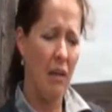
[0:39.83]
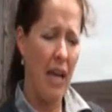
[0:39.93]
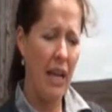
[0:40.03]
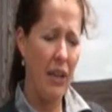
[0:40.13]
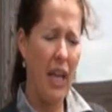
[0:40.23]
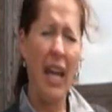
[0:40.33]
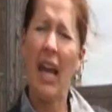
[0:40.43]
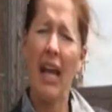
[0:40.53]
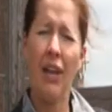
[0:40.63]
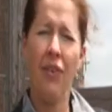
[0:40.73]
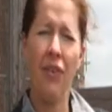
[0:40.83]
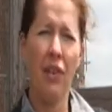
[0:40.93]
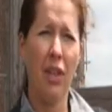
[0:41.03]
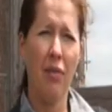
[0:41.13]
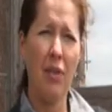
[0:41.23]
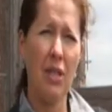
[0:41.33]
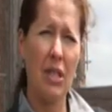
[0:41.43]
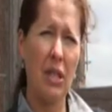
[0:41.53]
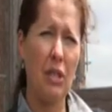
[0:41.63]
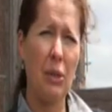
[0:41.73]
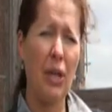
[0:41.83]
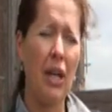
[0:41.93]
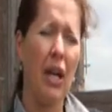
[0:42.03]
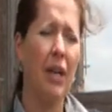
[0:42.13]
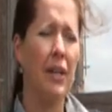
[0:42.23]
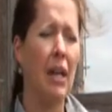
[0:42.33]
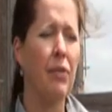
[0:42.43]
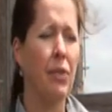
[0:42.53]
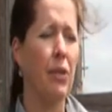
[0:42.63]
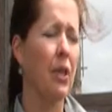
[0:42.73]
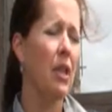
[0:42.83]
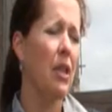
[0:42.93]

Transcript: egg-laying hens live in this country, and after